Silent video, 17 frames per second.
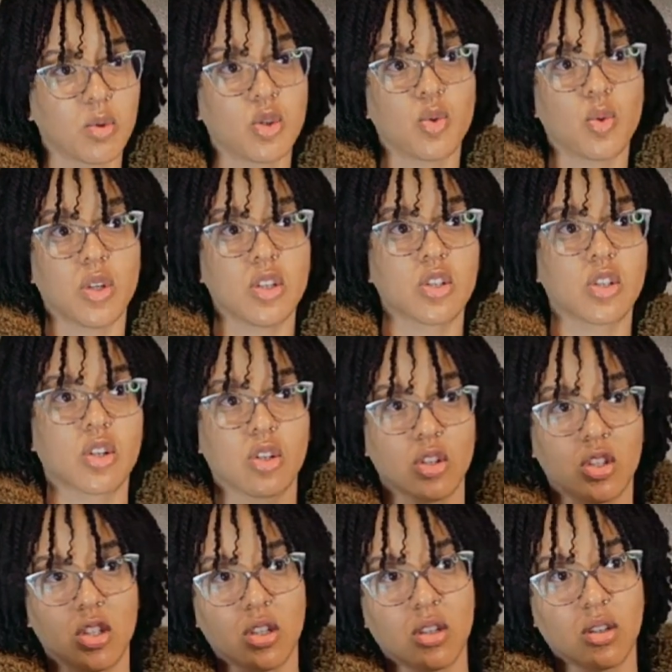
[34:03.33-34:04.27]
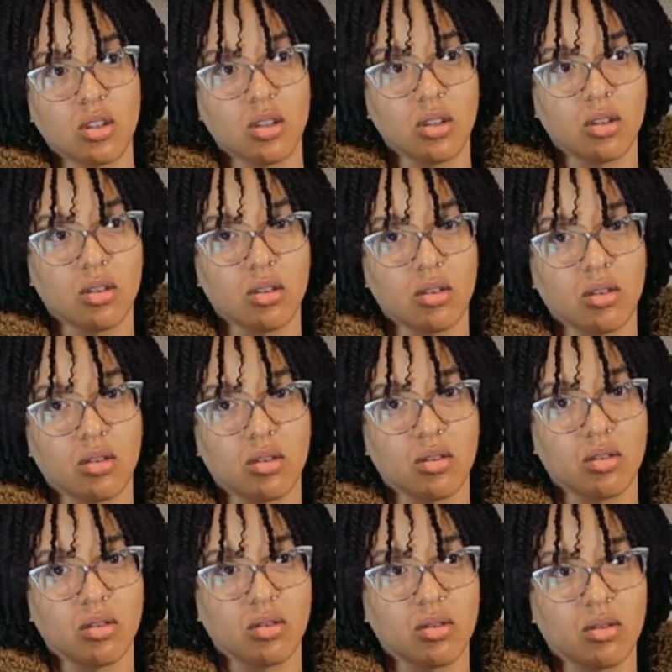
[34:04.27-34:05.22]
between church and
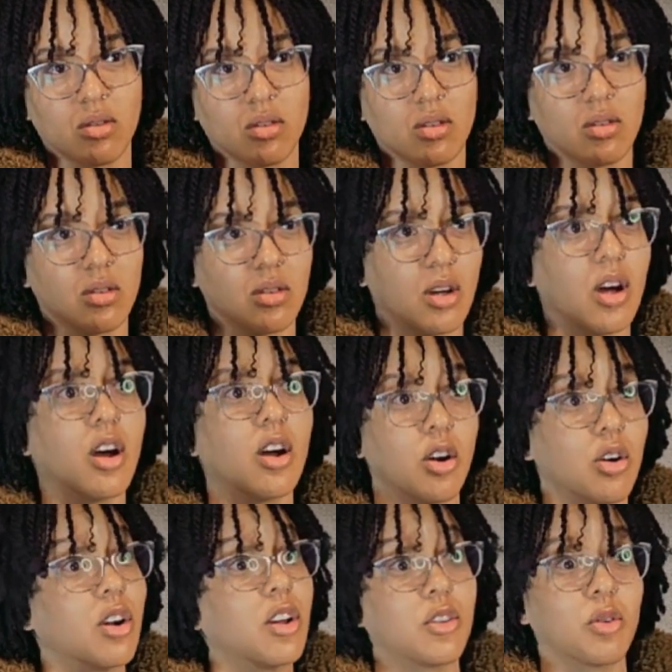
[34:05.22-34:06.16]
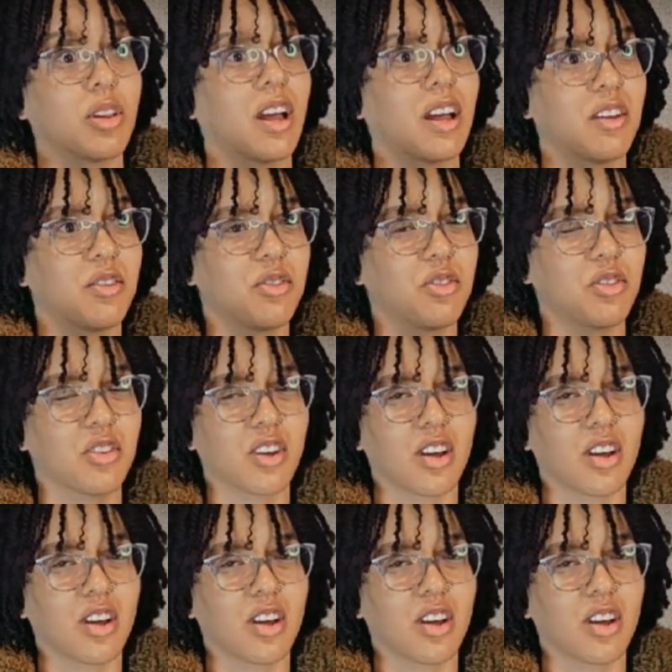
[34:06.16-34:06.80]
her other life.